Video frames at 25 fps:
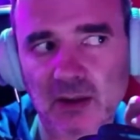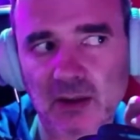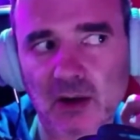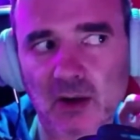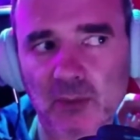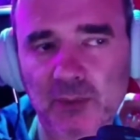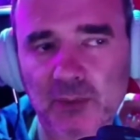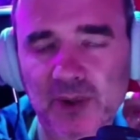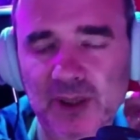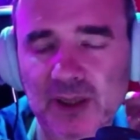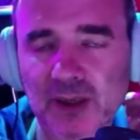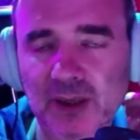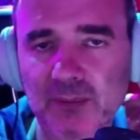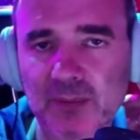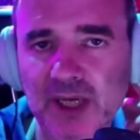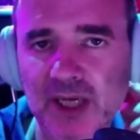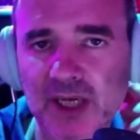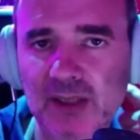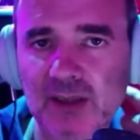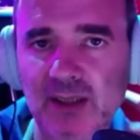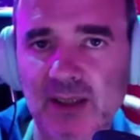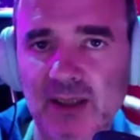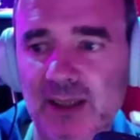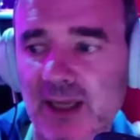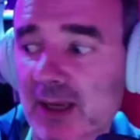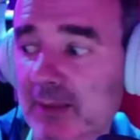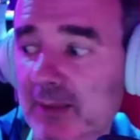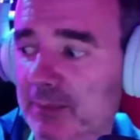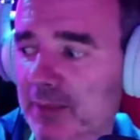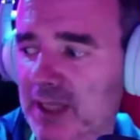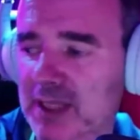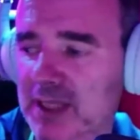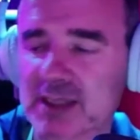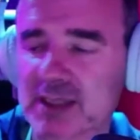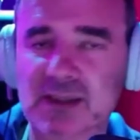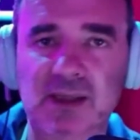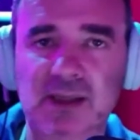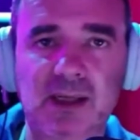opened a bit and I
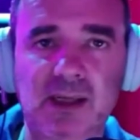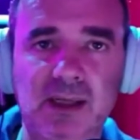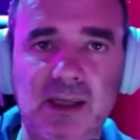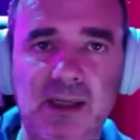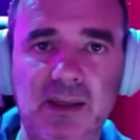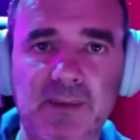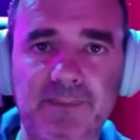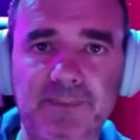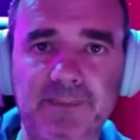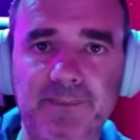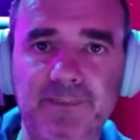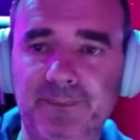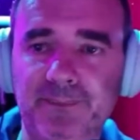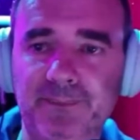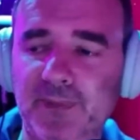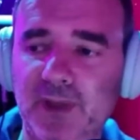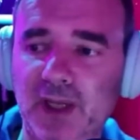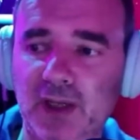placed um,